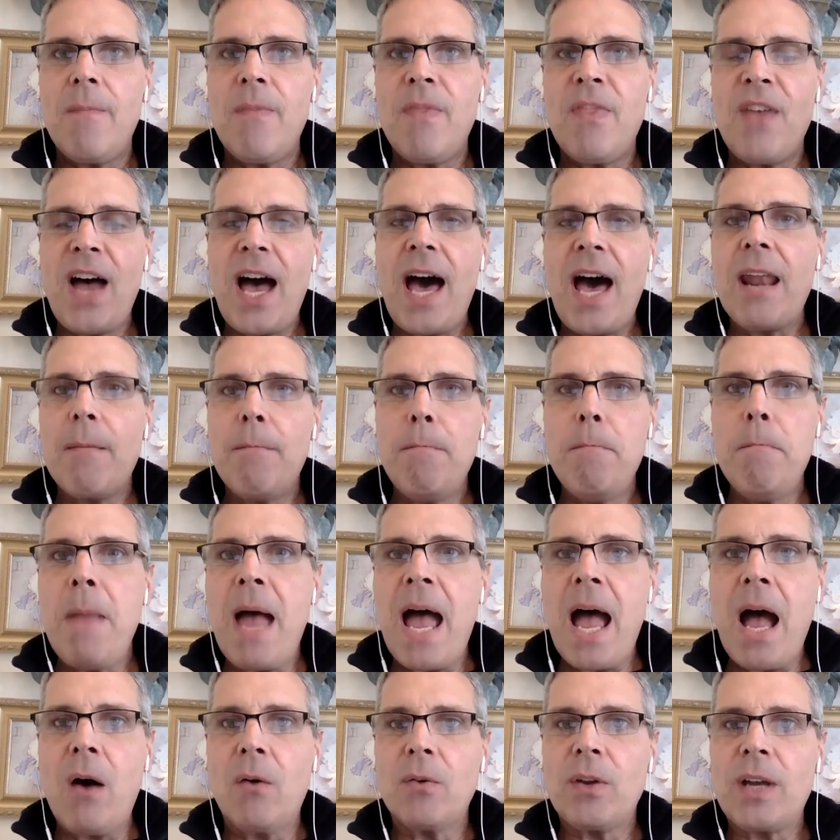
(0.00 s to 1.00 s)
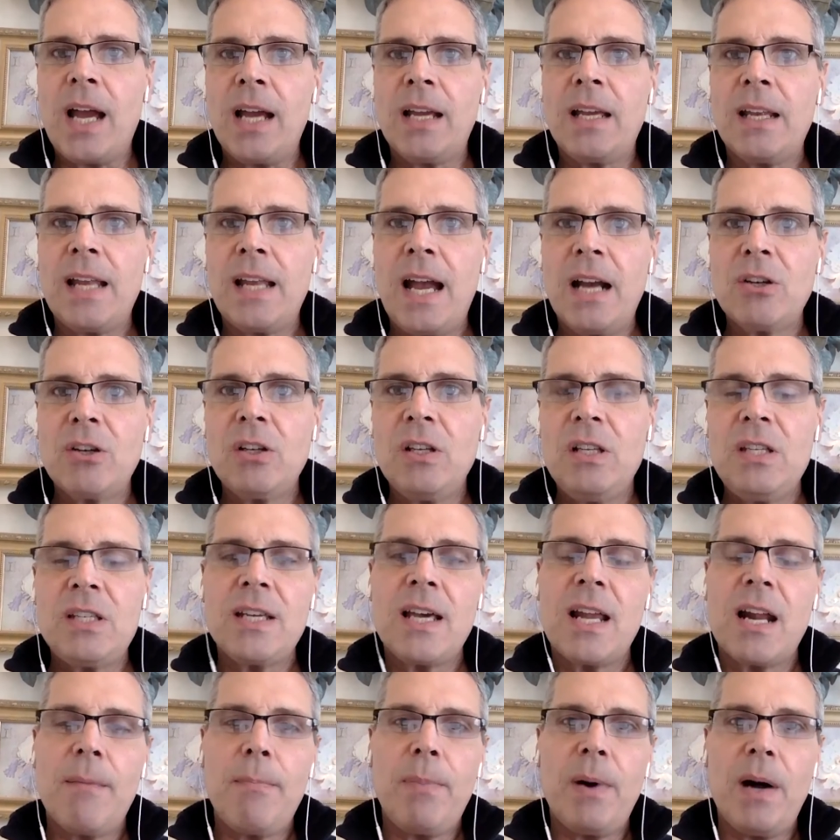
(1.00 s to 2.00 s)
that amount I can actually
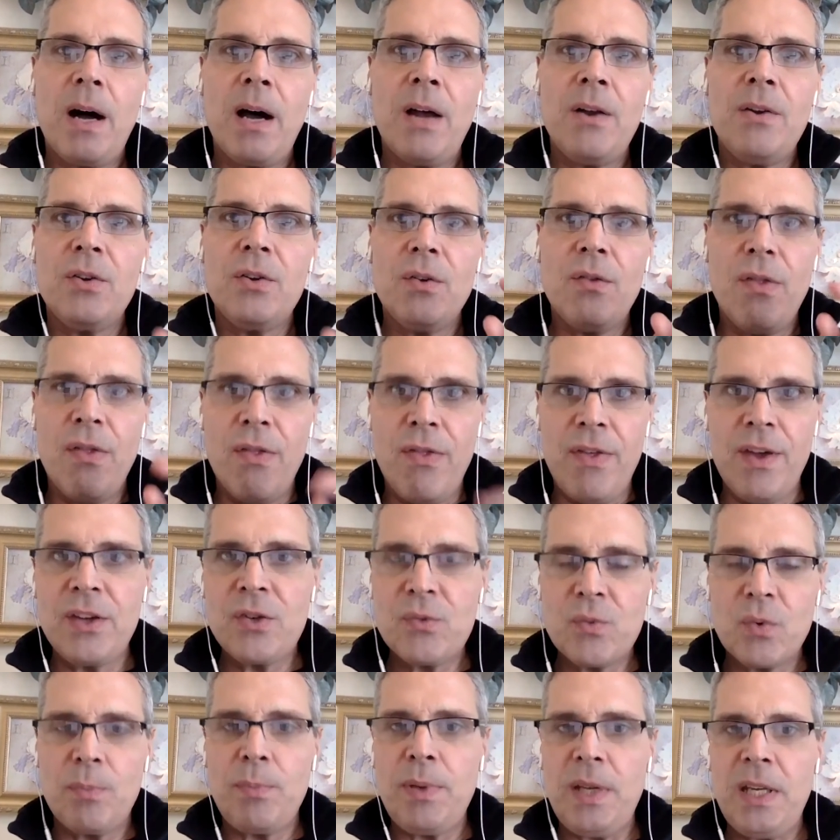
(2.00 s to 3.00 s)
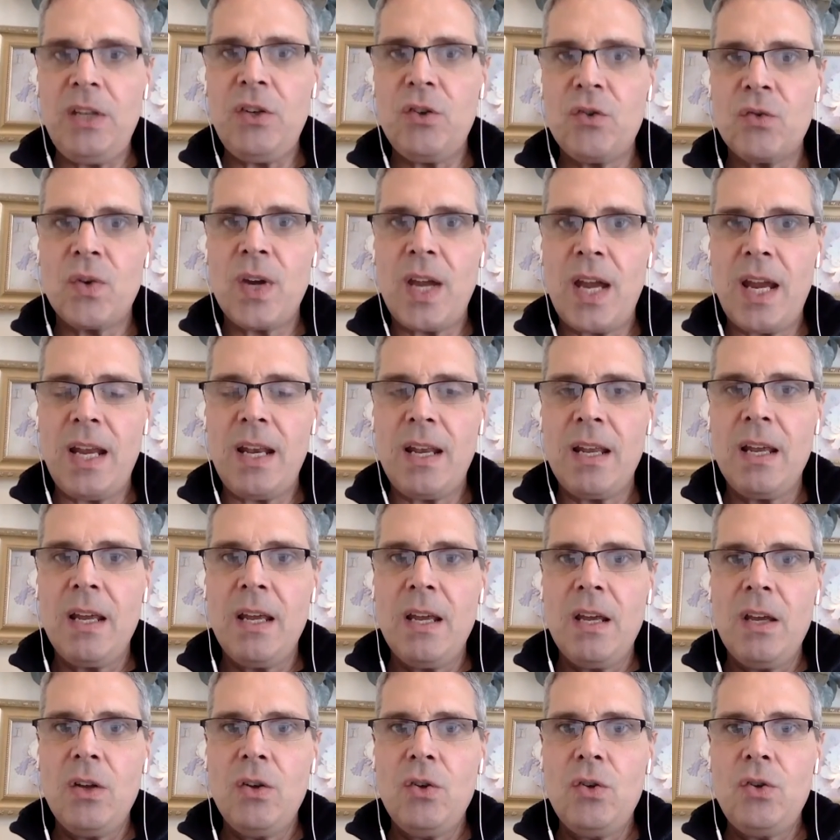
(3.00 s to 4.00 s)
set up under this repeat trade
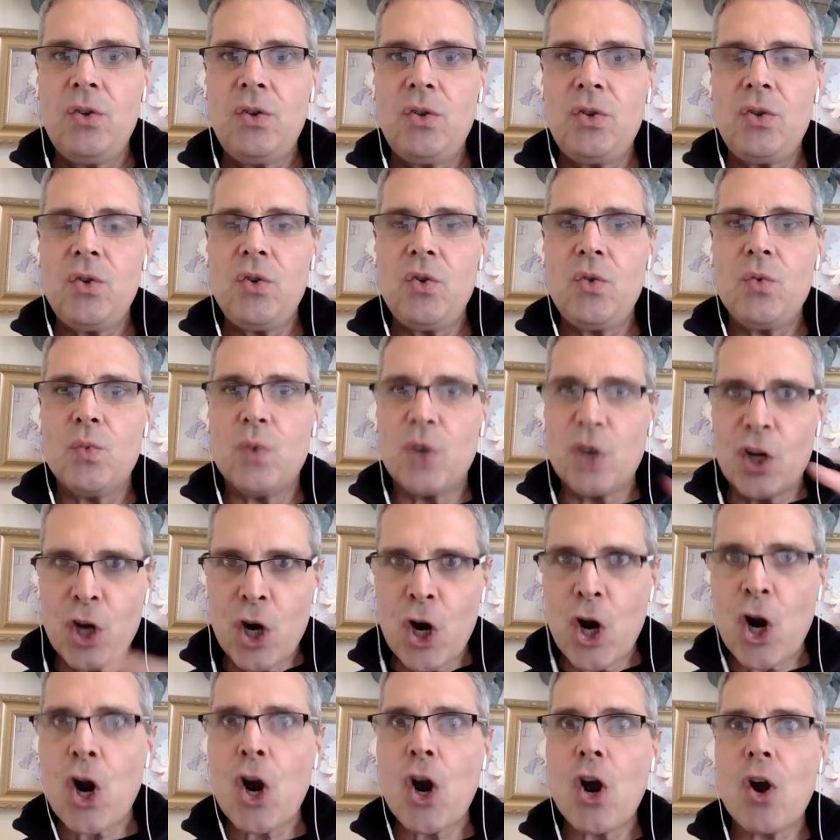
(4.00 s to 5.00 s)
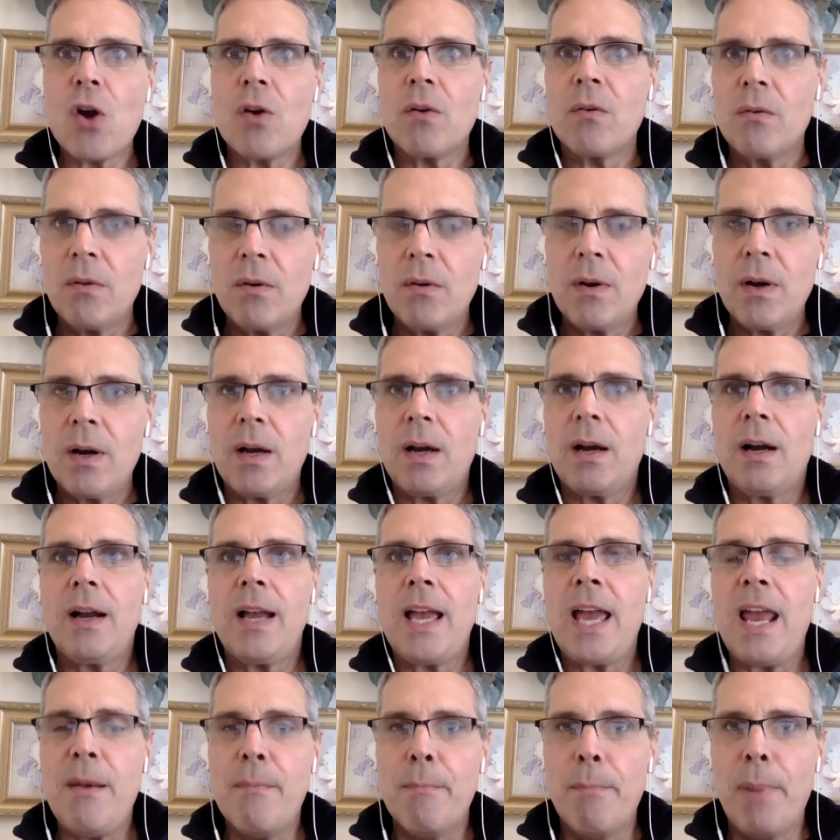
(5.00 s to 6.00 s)
to recur
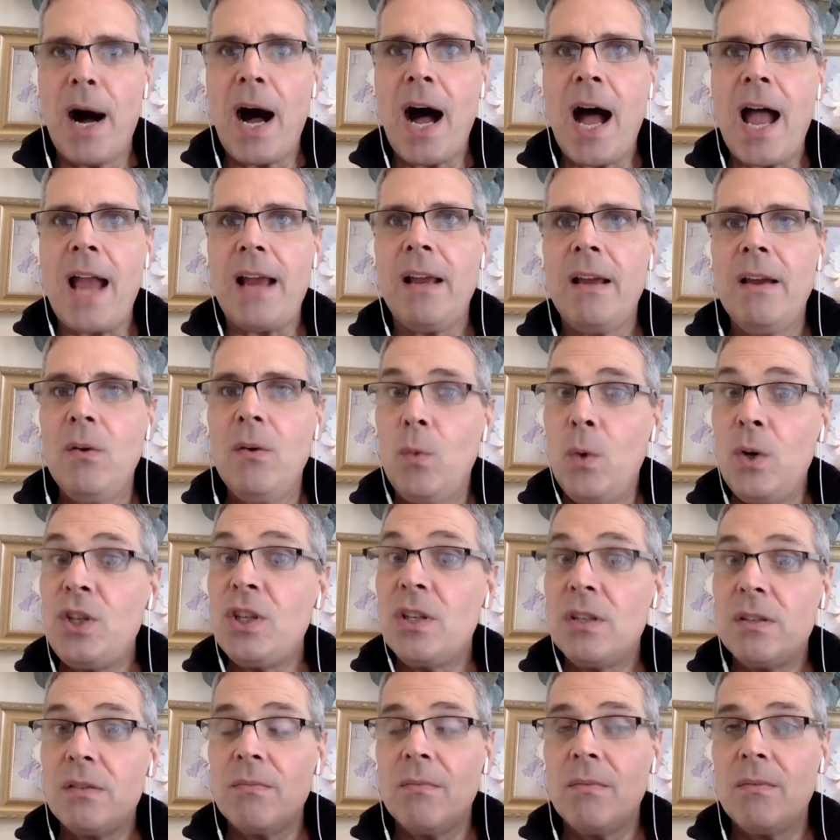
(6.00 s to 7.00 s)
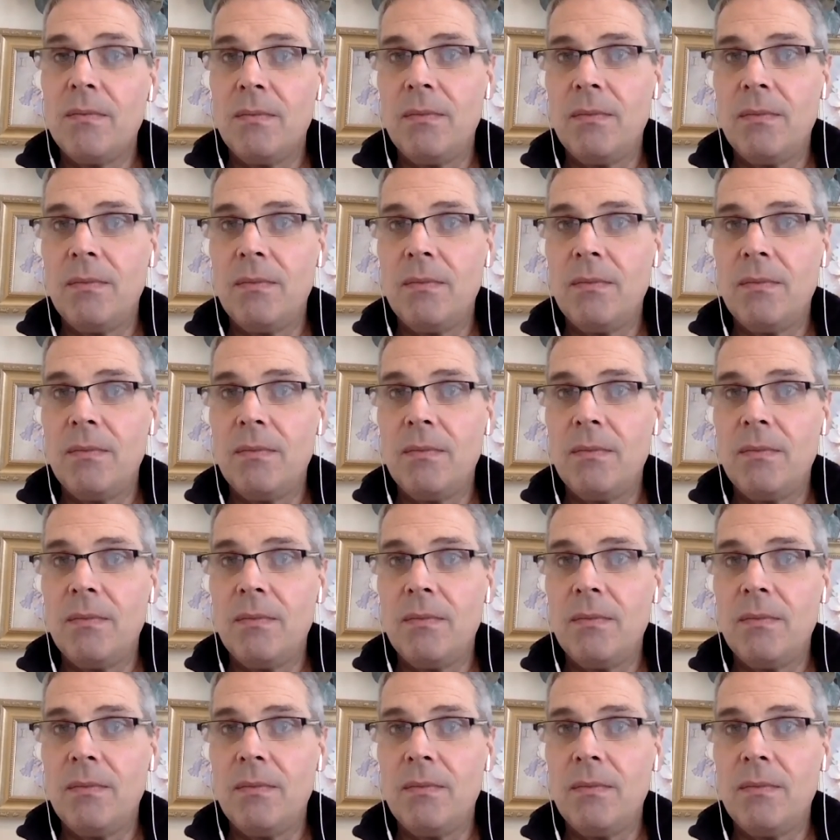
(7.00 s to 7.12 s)
and buy, which is